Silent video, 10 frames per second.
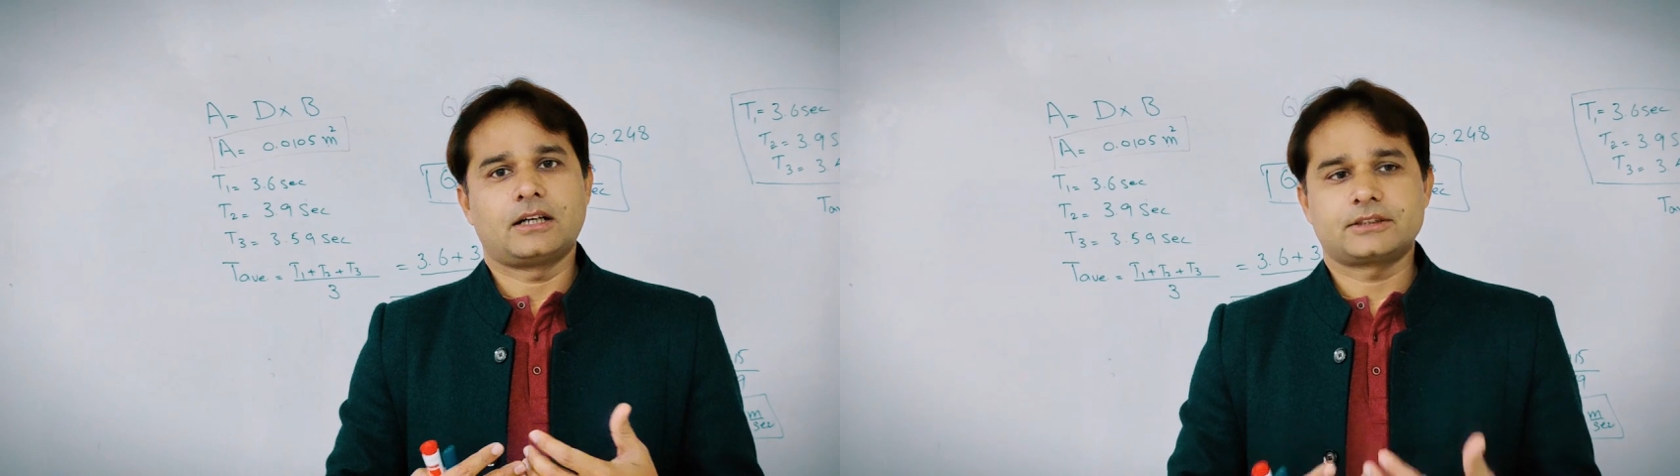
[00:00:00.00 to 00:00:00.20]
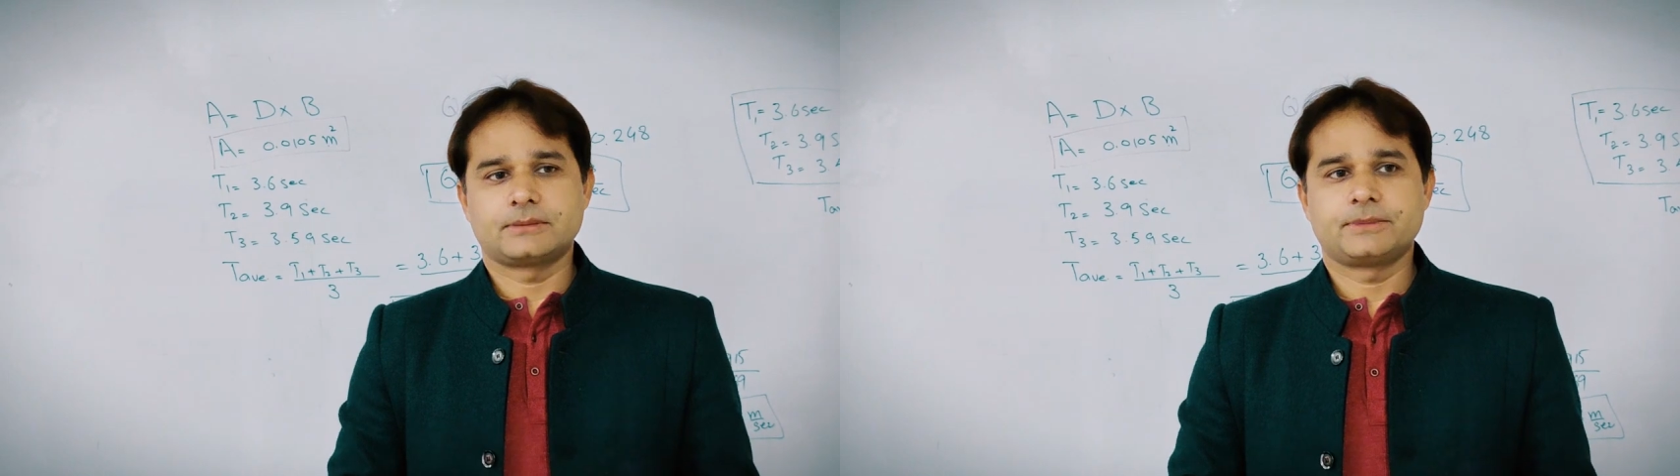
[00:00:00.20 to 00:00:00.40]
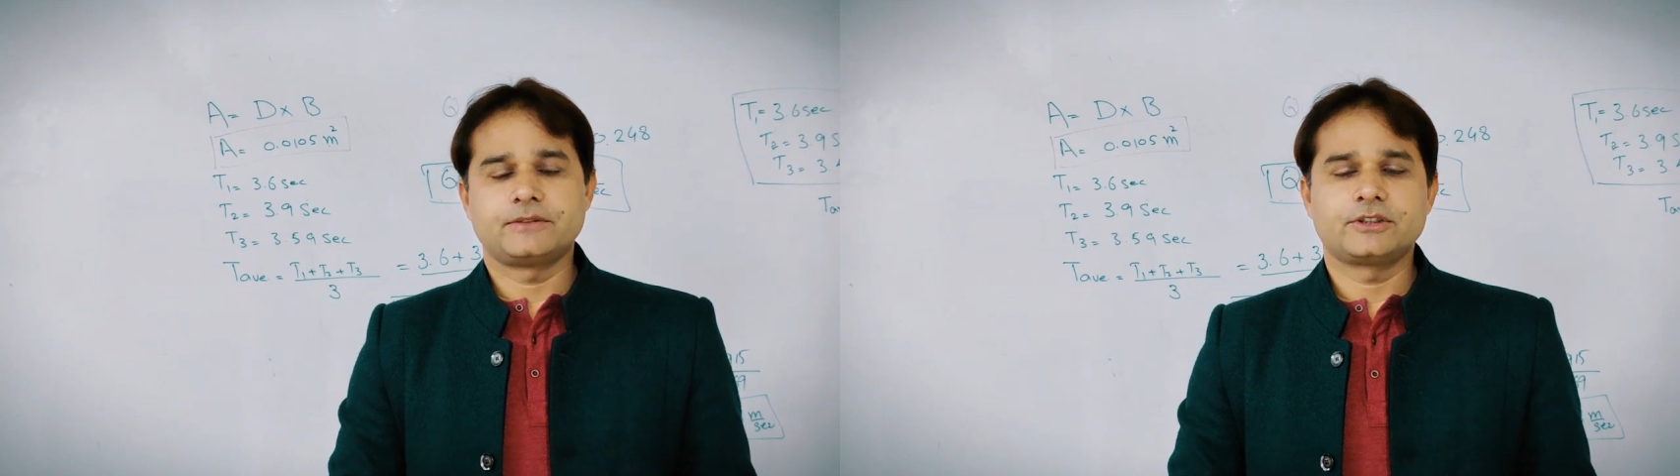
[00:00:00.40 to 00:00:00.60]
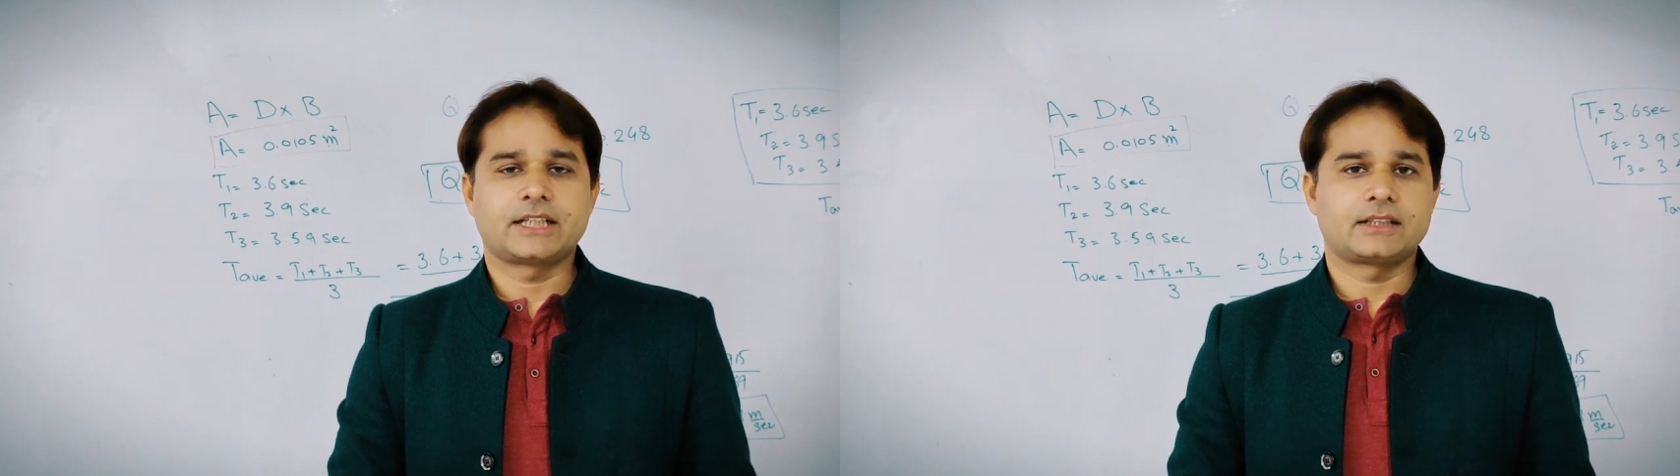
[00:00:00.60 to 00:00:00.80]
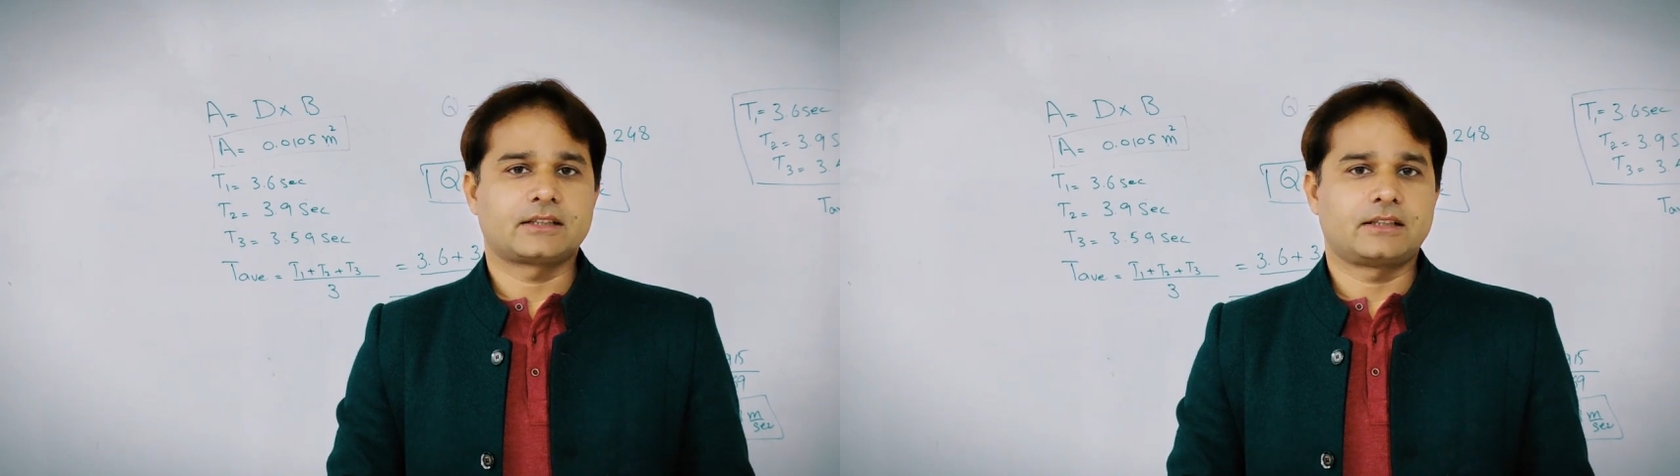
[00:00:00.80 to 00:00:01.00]
Or simply we
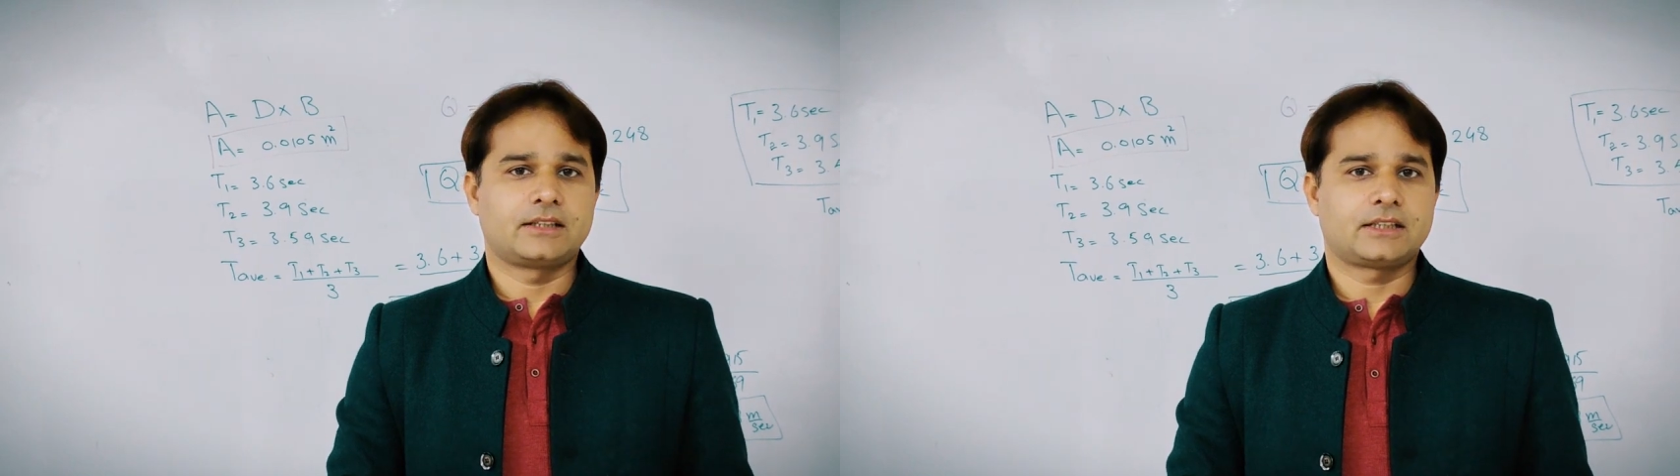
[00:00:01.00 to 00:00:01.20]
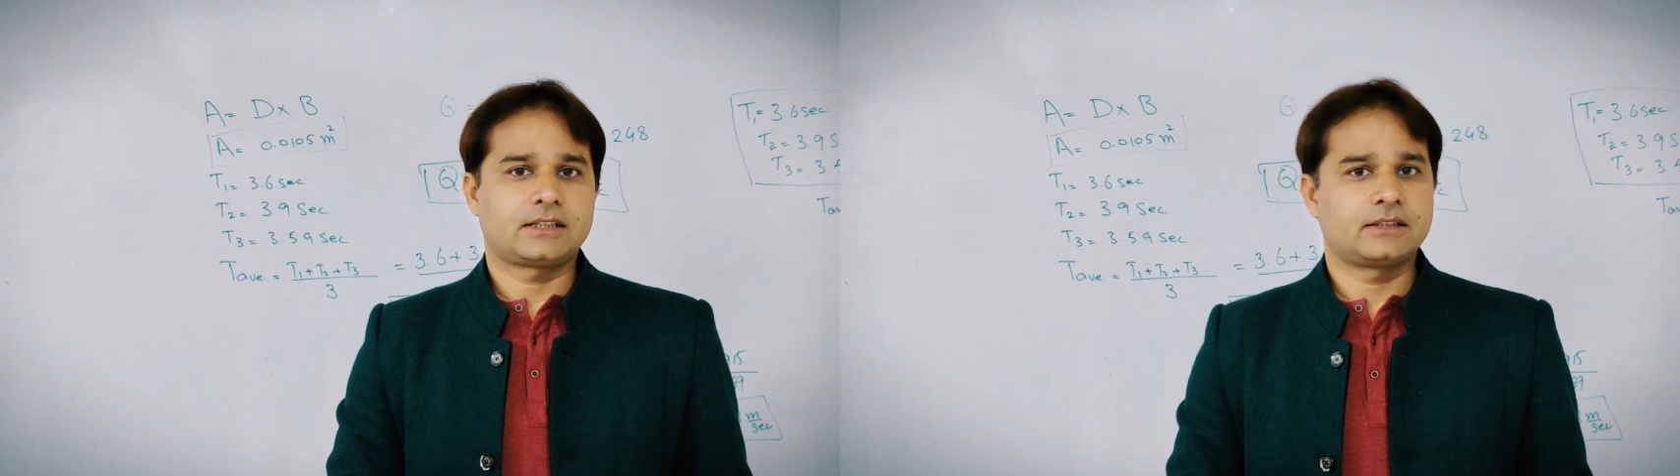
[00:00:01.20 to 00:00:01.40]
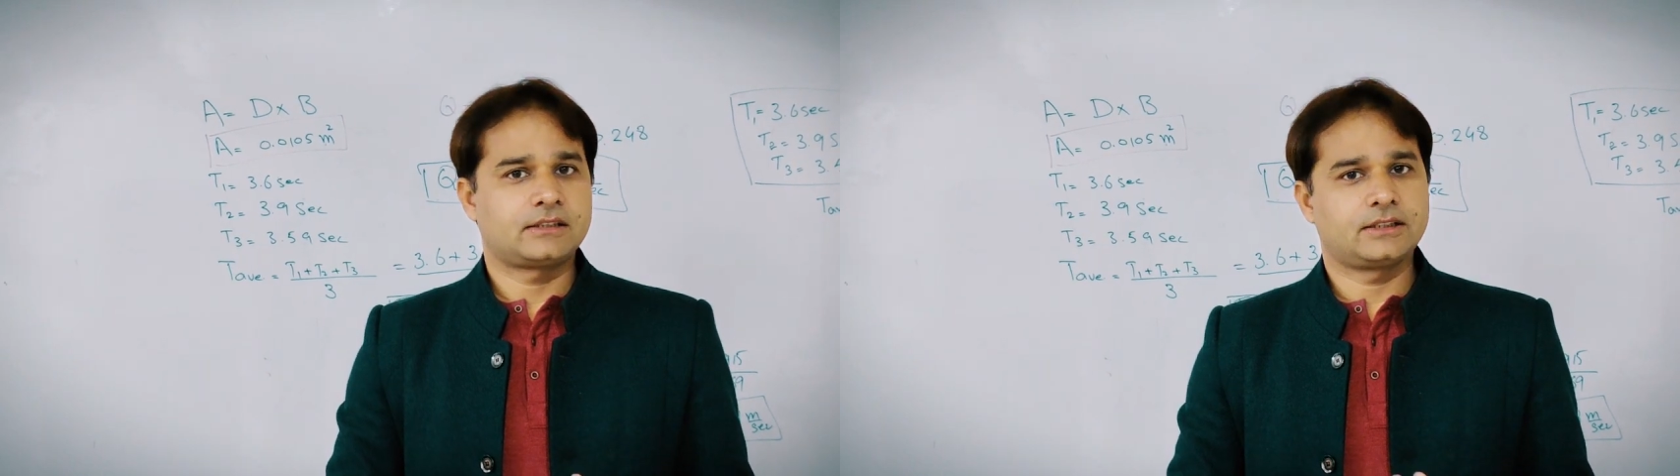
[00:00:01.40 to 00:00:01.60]
can call it